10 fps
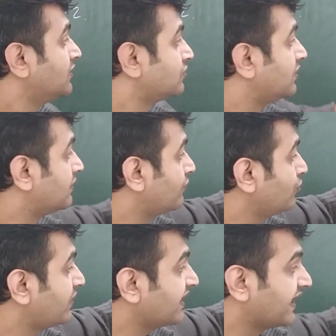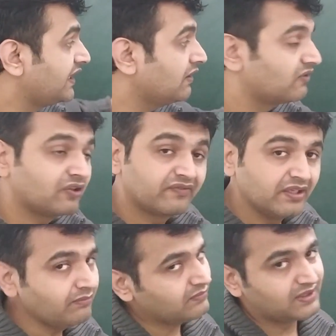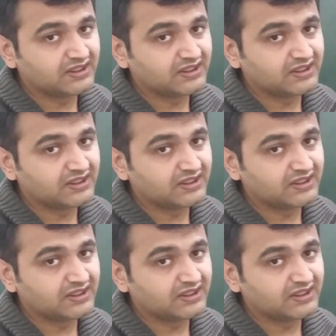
So therefore, you take any one of them,